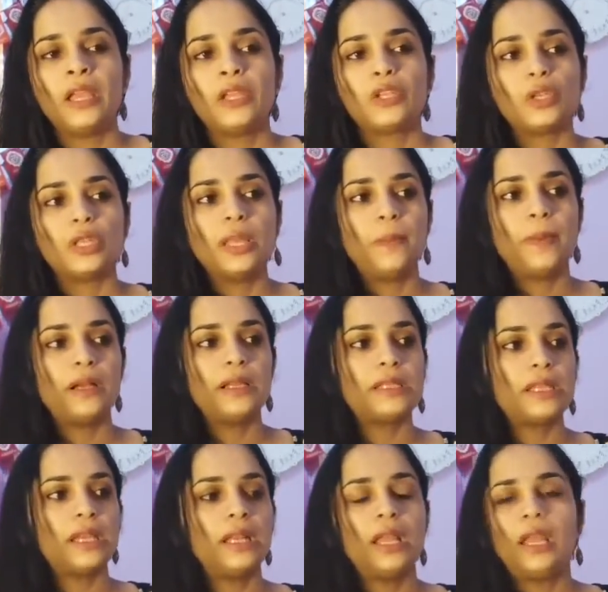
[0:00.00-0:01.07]
So the
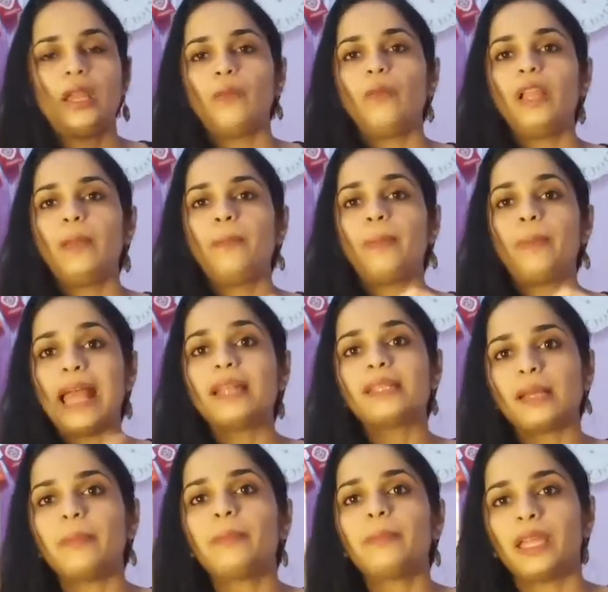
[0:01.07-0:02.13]
person will plan
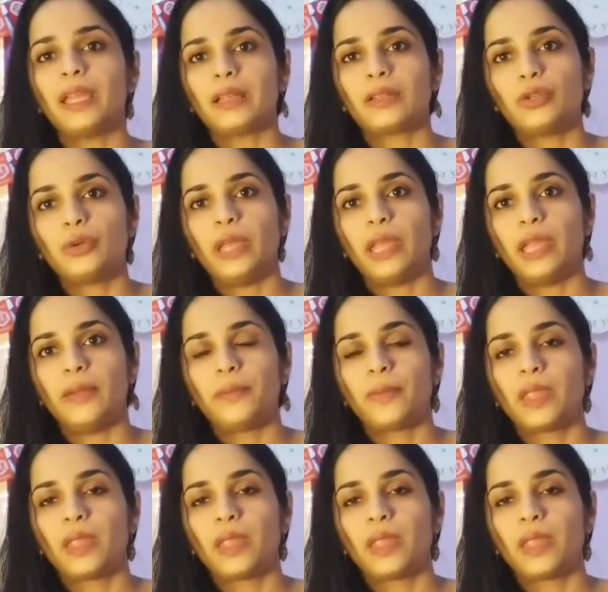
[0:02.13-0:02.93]
something today,